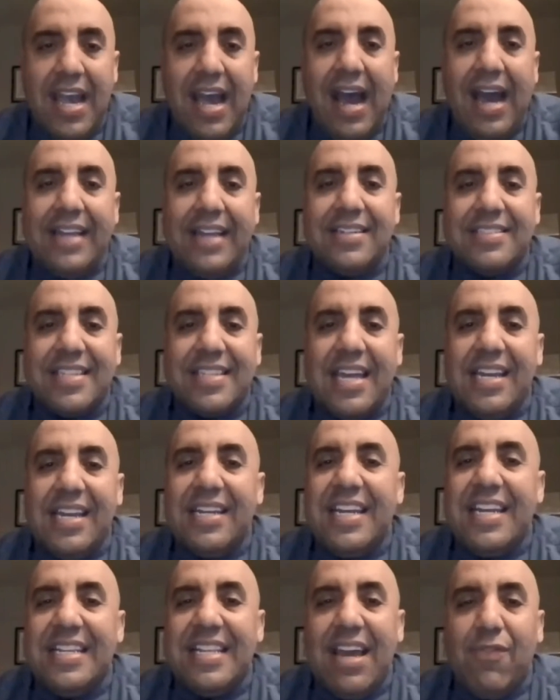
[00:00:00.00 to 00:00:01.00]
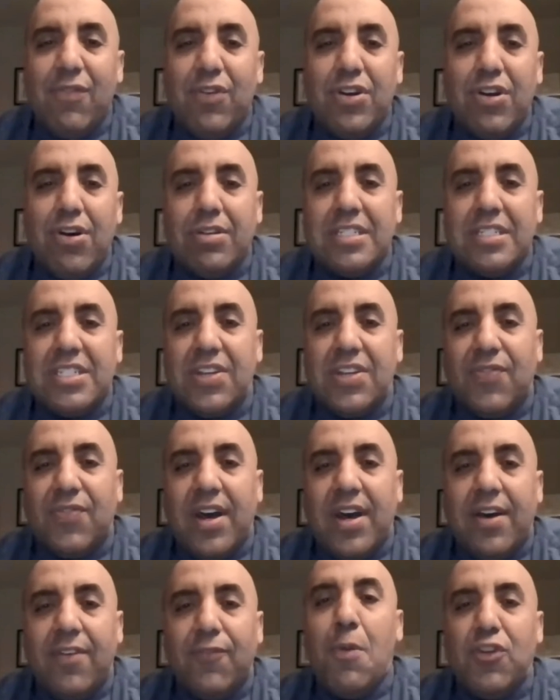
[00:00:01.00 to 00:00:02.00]
I decided he'd never notice if
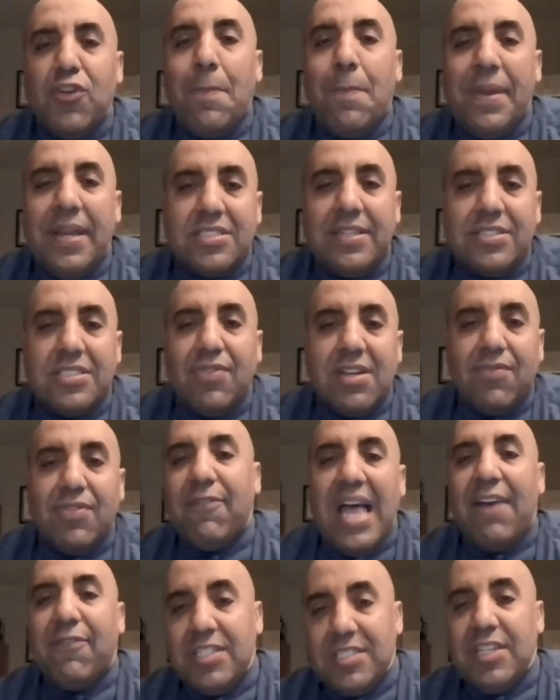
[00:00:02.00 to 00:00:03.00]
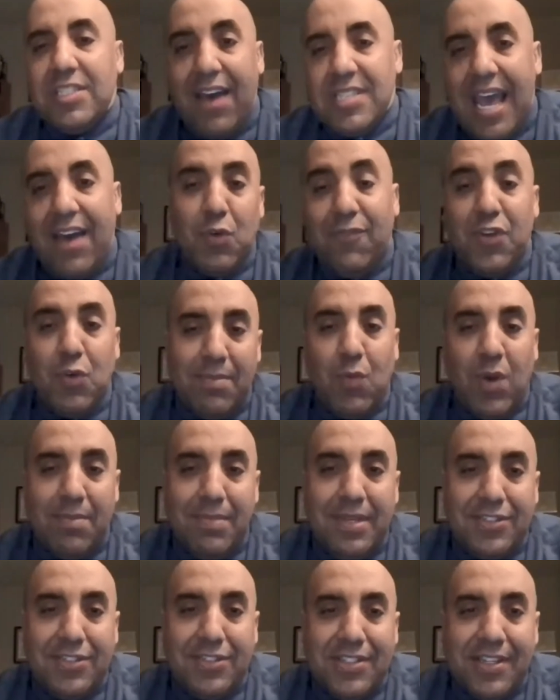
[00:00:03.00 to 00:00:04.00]
a few pieces of Laffy Taffy went
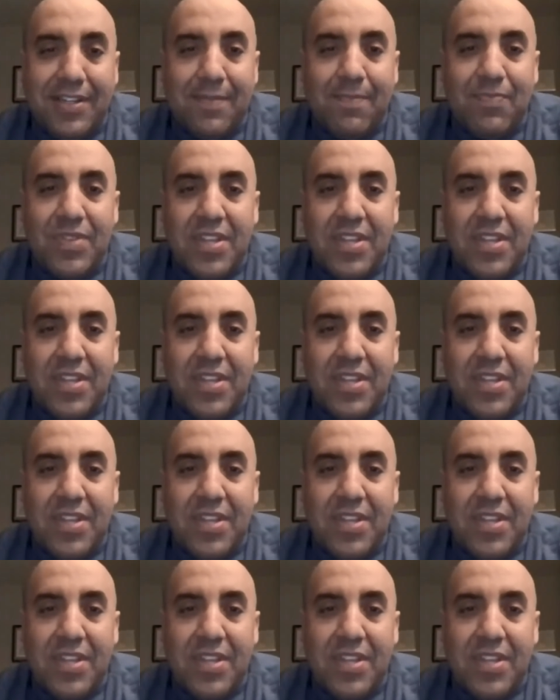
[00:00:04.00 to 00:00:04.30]
missing.